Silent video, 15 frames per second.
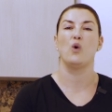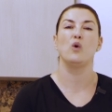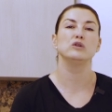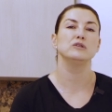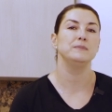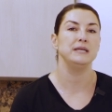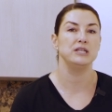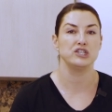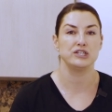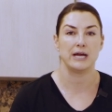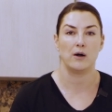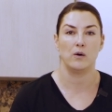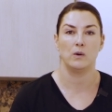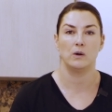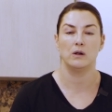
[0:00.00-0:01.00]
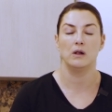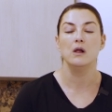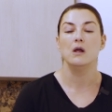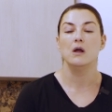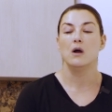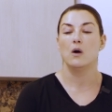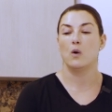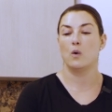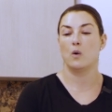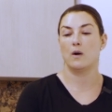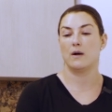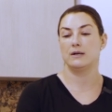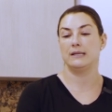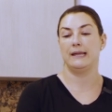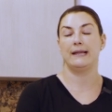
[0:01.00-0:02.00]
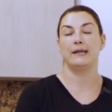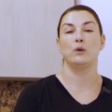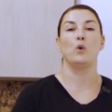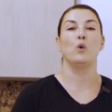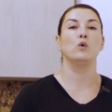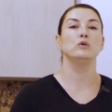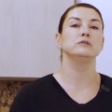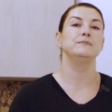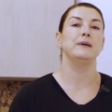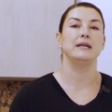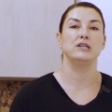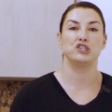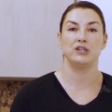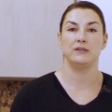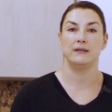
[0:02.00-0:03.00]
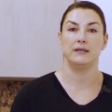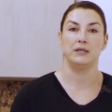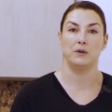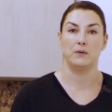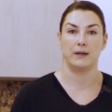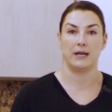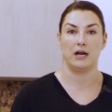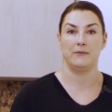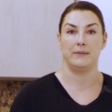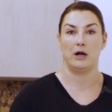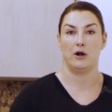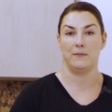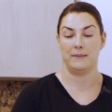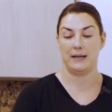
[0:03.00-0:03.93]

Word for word: old beach towel or like an old bed sheet that you don't care about,